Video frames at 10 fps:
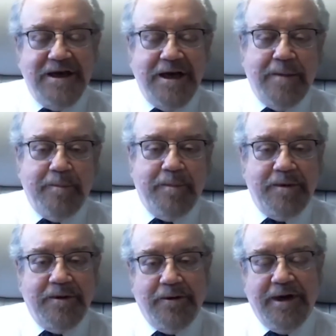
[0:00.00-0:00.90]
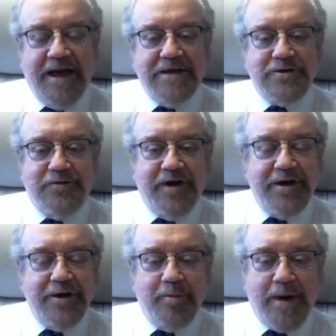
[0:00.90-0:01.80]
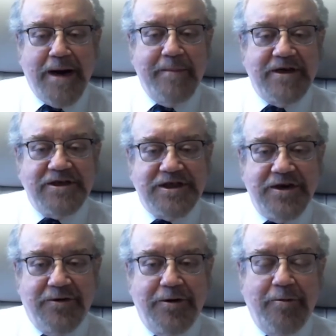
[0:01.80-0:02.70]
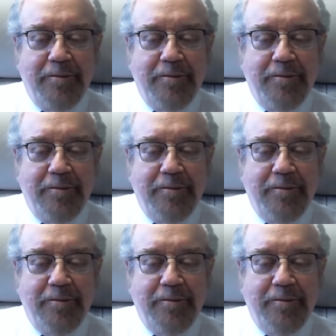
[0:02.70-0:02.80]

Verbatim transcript: cup or cancer of unknown primary syndrome.